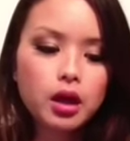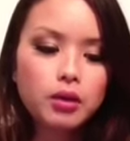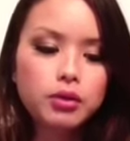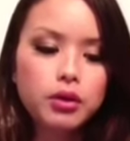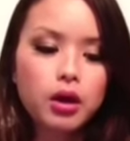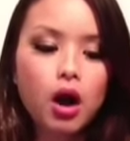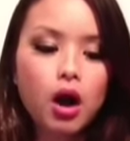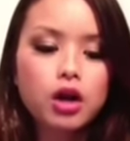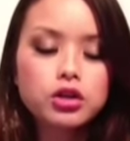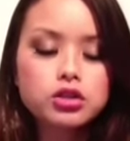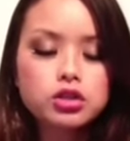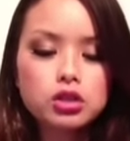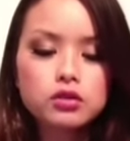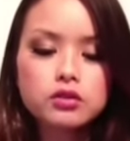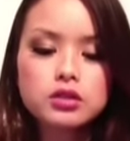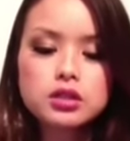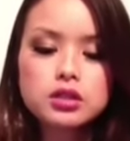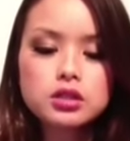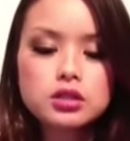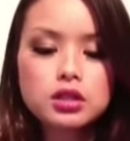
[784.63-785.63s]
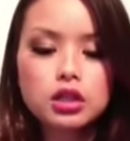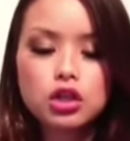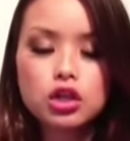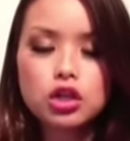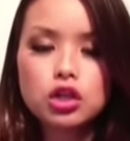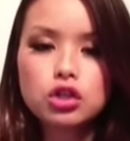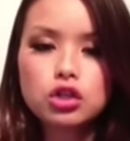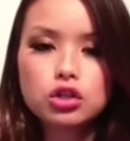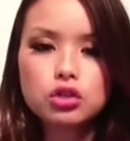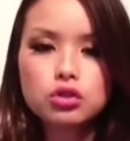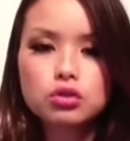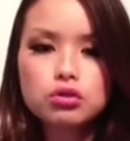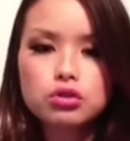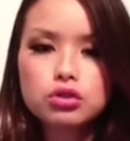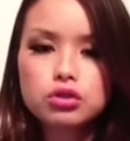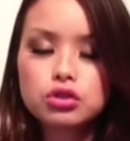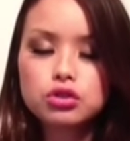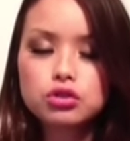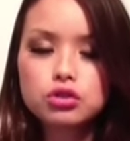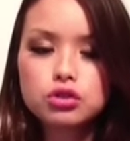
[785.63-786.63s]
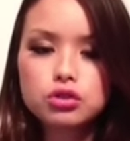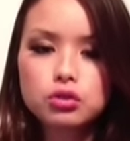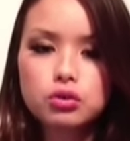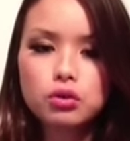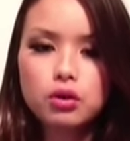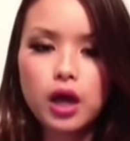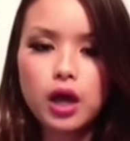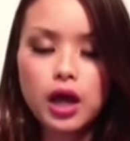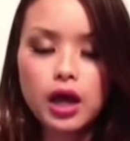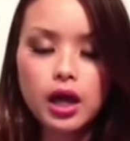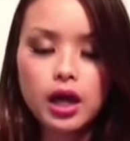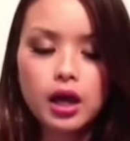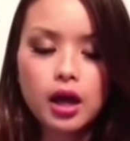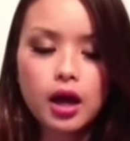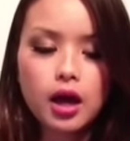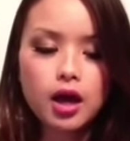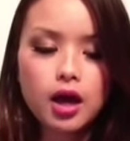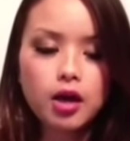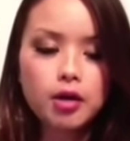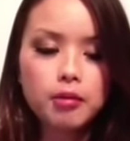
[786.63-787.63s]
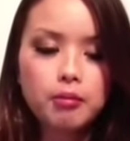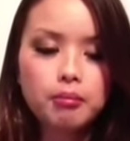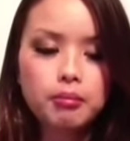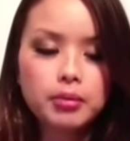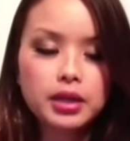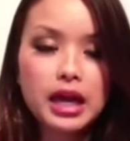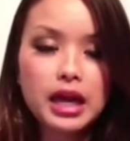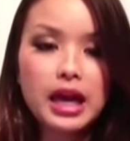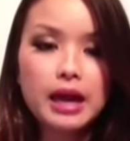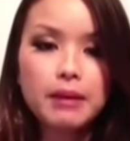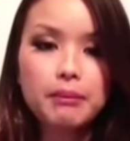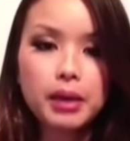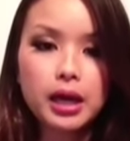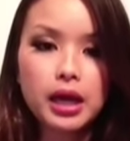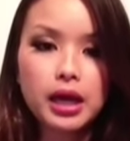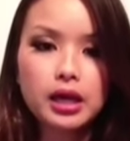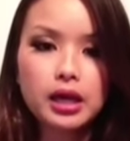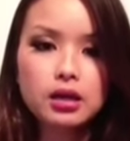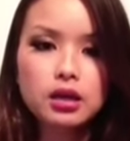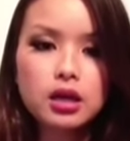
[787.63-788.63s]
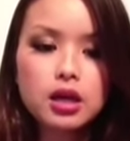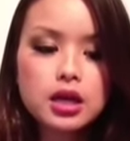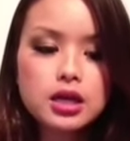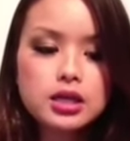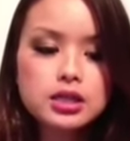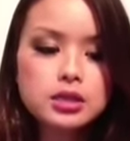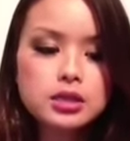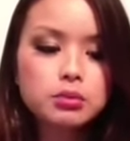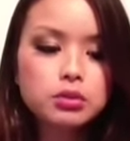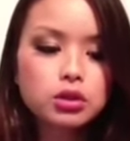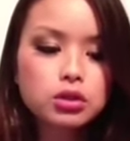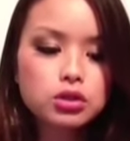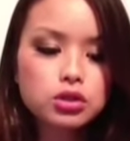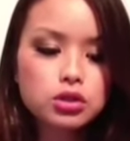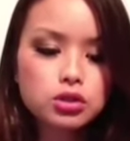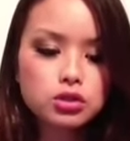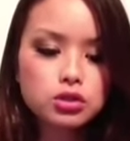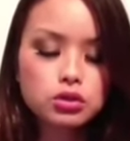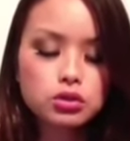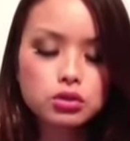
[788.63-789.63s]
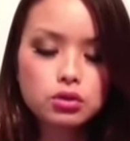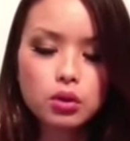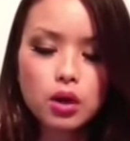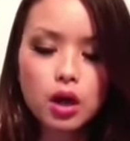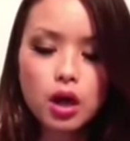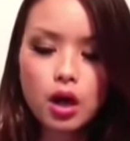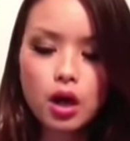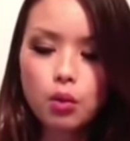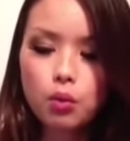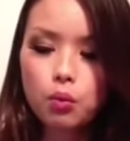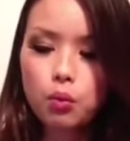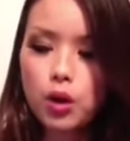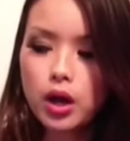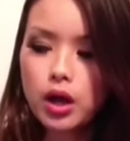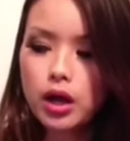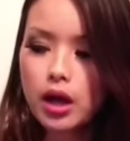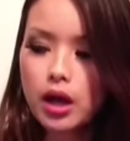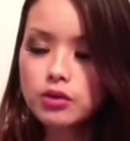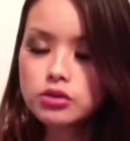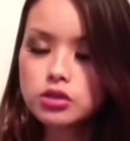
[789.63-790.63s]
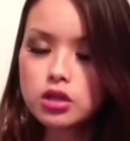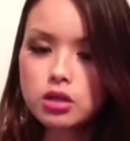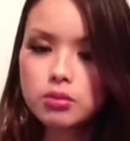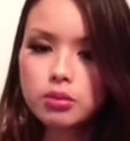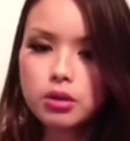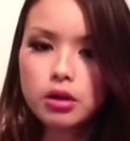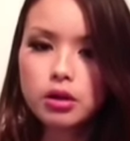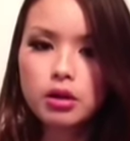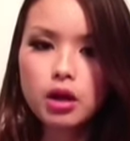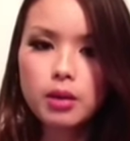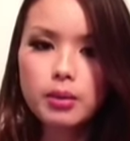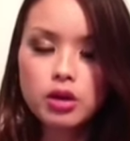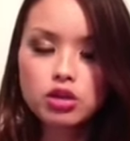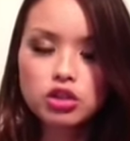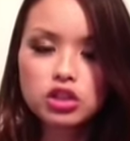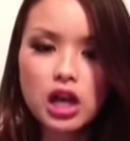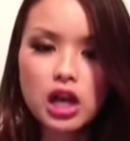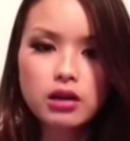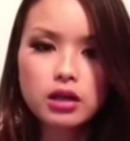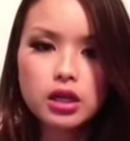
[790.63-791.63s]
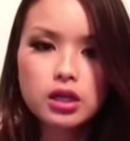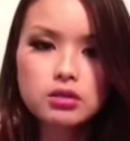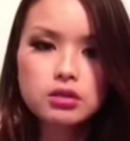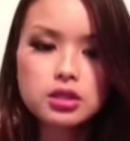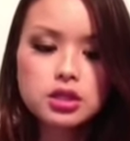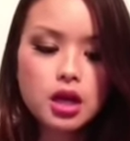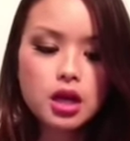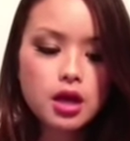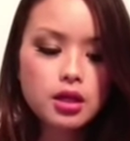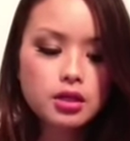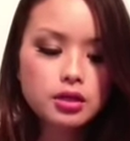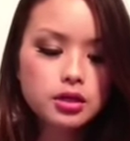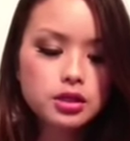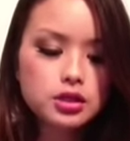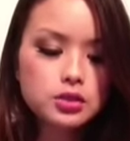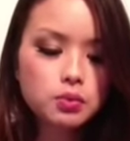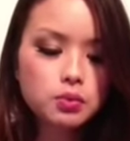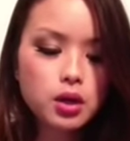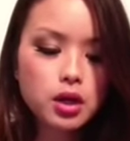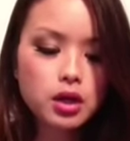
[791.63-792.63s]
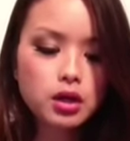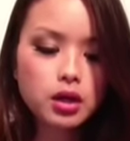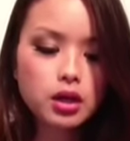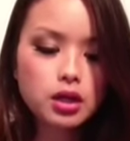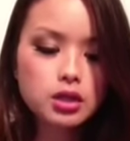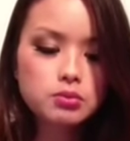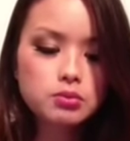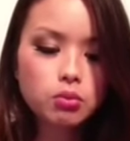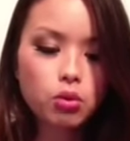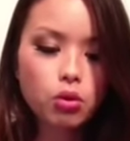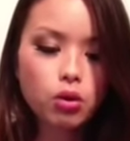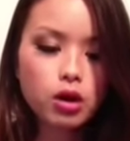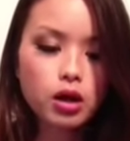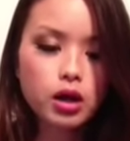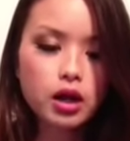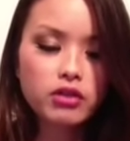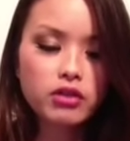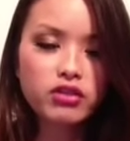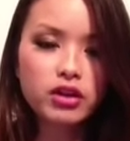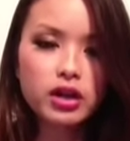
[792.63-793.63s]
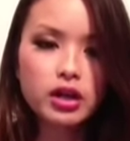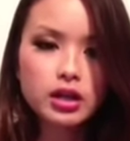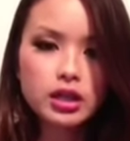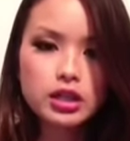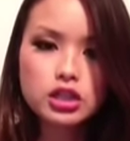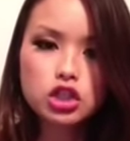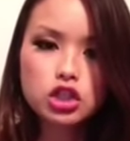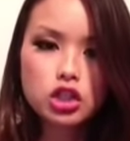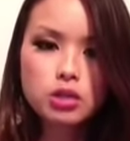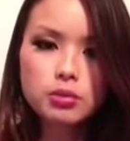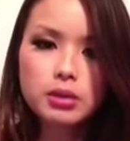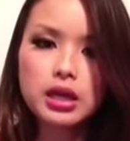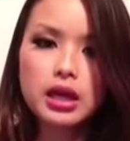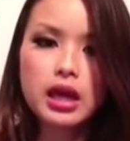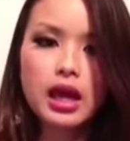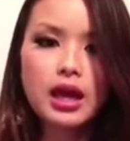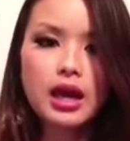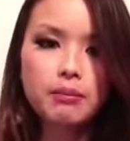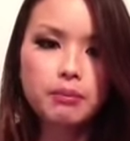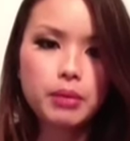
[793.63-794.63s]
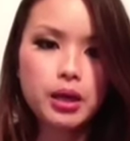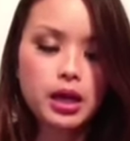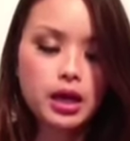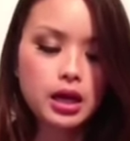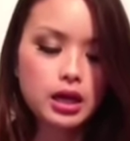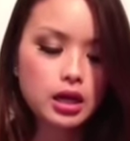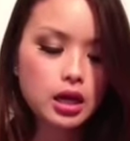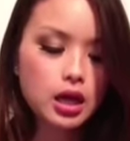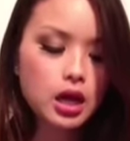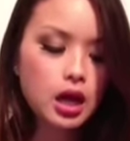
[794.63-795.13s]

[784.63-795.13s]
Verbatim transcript: There are services that you can use to do a um, campaign similar to what I was talking about about shoutouts. This one is more of a legitimate campaign.